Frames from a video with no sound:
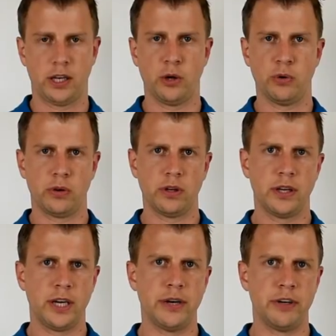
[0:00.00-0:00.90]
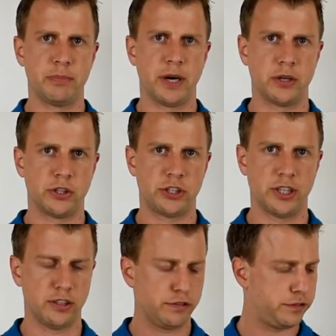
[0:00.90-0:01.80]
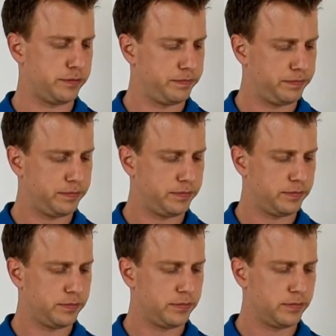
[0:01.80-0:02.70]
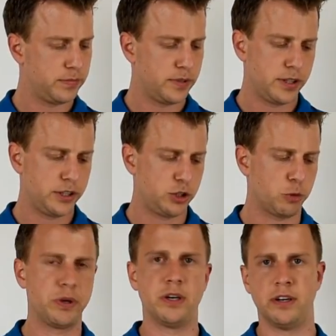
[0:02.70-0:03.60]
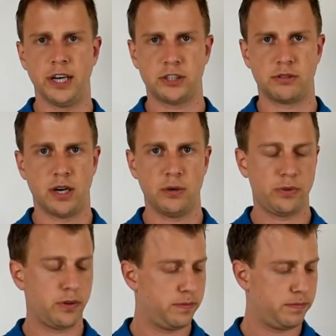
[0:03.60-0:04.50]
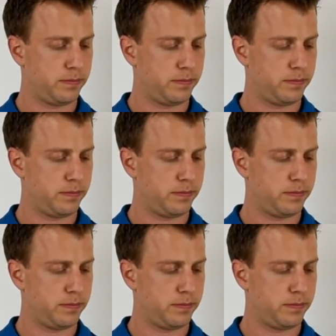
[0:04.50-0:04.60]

and you will hear it by yourself. It should be in the next round.